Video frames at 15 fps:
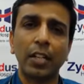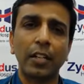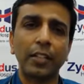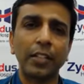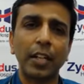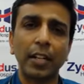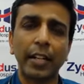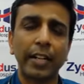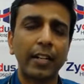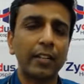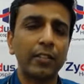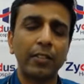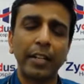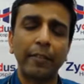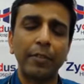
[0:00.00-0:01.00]
young
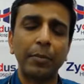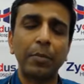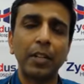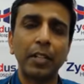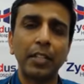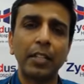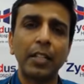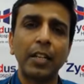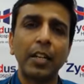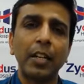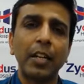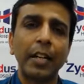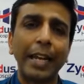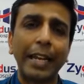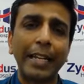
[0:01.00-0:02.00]
adults, everybody,
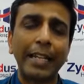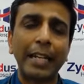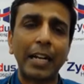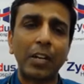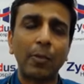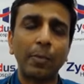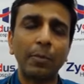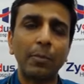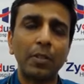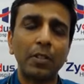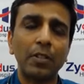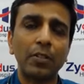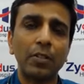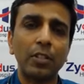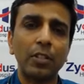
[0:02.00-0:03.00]
any kind of
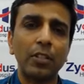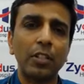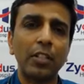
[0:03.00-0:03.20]
emergencies.